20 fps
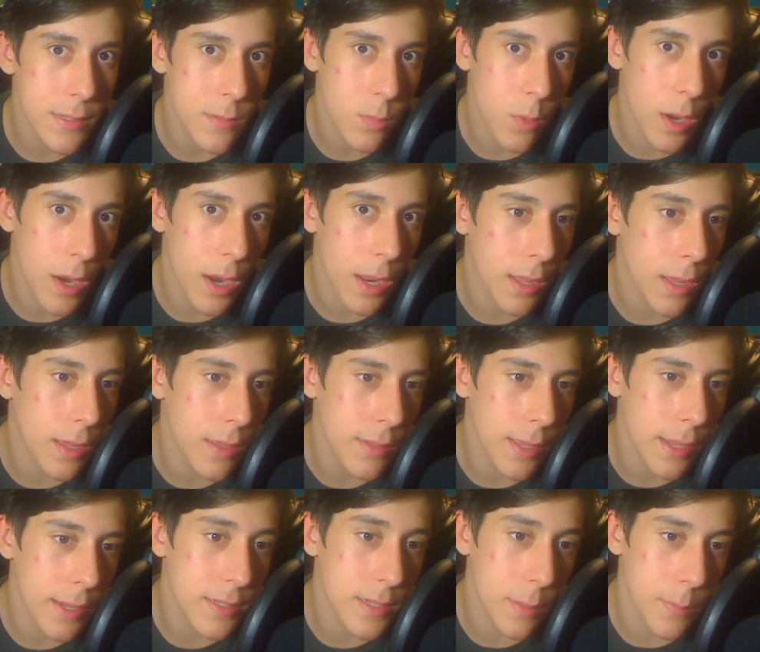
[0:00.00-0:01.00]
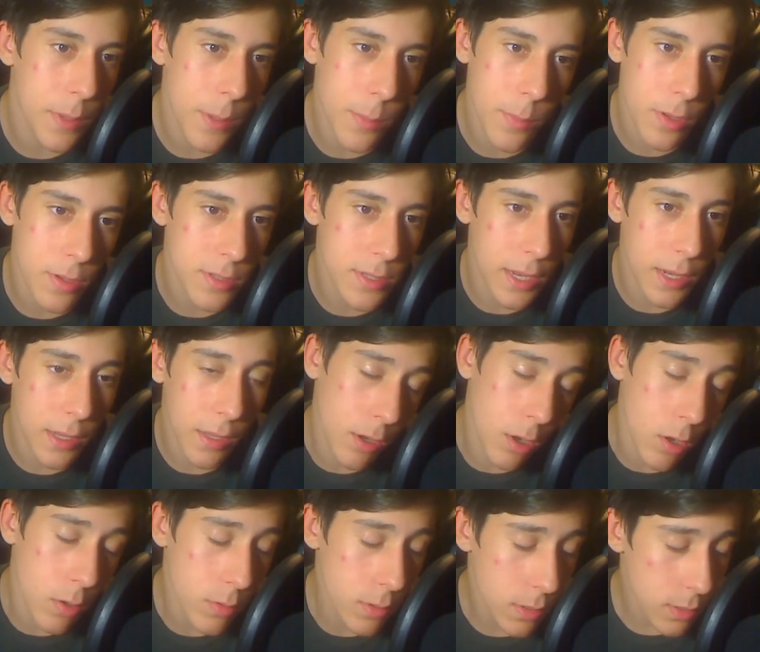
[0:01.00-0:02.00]
what like some people are saying, like,
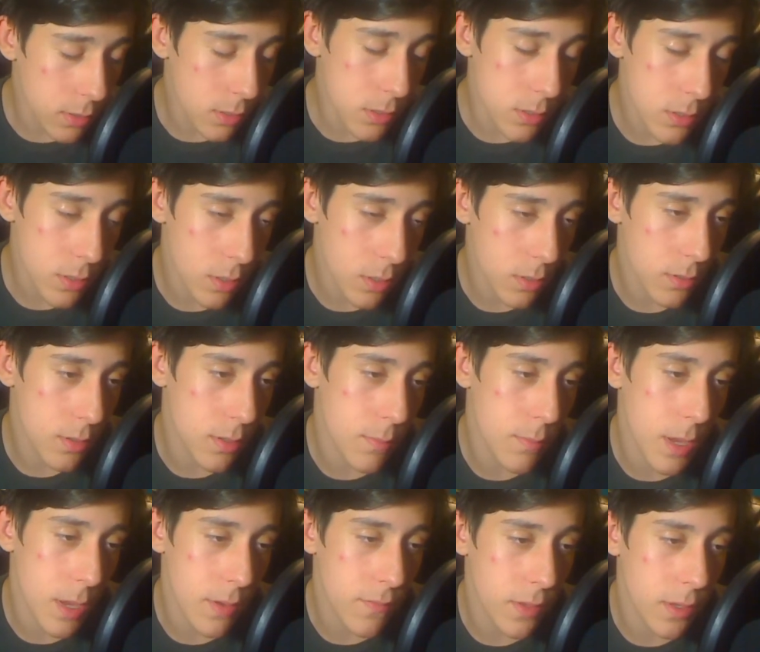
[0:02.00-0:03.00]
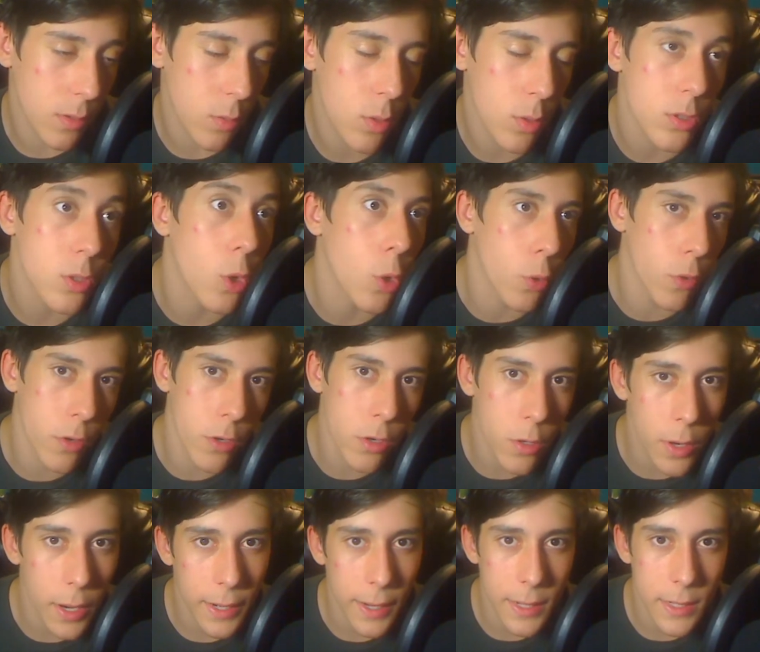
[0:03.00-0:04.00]
oh, he's the main villain, or
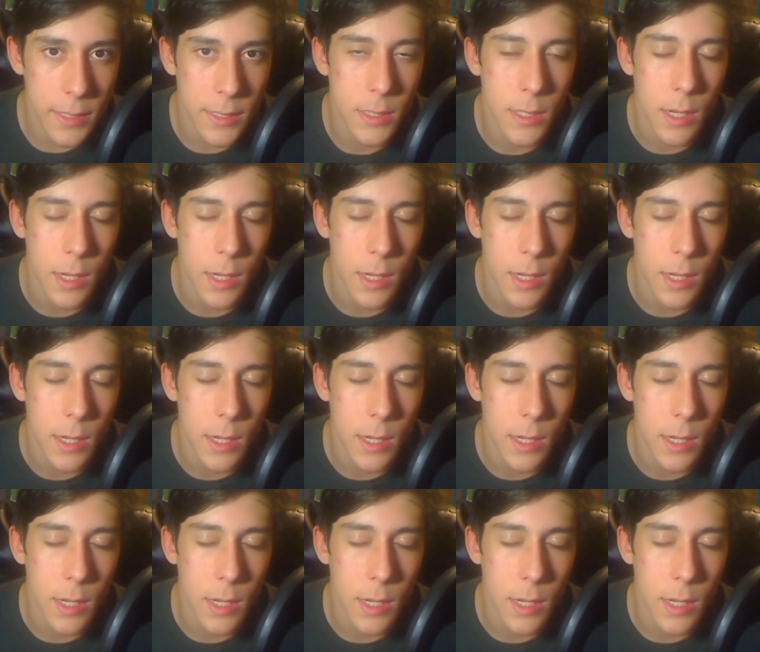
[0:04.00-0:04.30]
Toru, I guess.